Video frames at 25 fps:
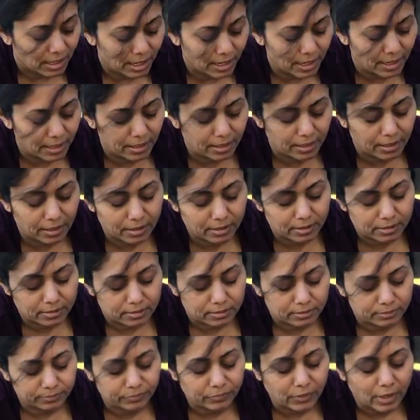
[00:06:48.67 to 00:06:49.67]
And
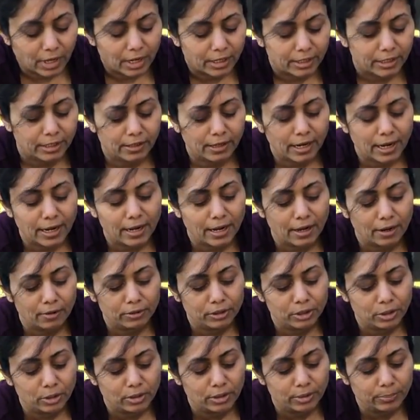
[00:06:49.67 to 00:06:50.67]
here I have
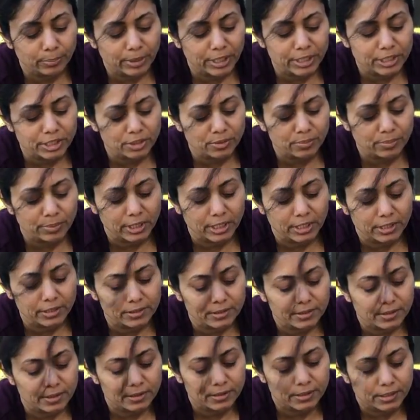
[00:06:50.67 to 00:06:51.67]
the pigeon
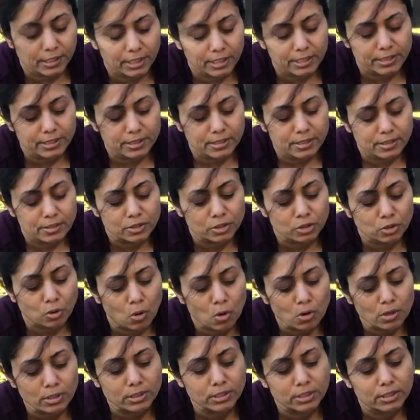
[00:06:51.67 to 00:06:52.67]
peas seeds
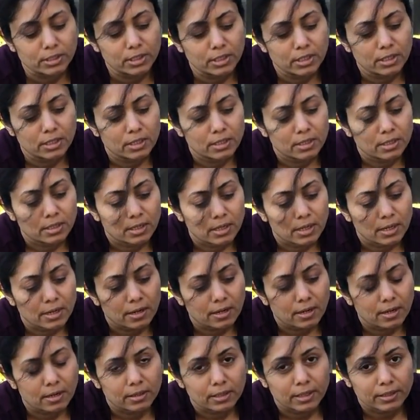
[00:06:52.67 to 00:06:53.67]
soaked.
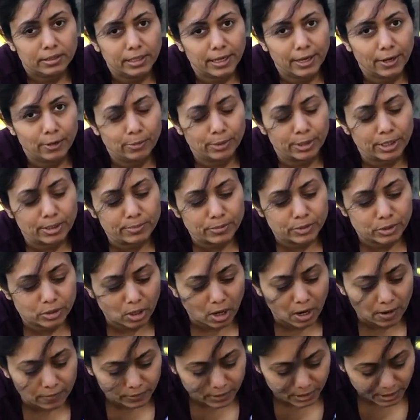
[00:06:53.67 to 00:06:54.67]
They have become
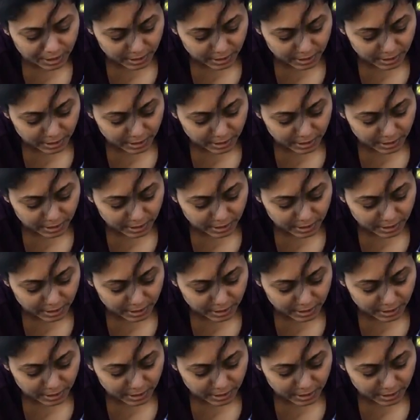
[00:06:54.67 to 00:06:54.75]
soft.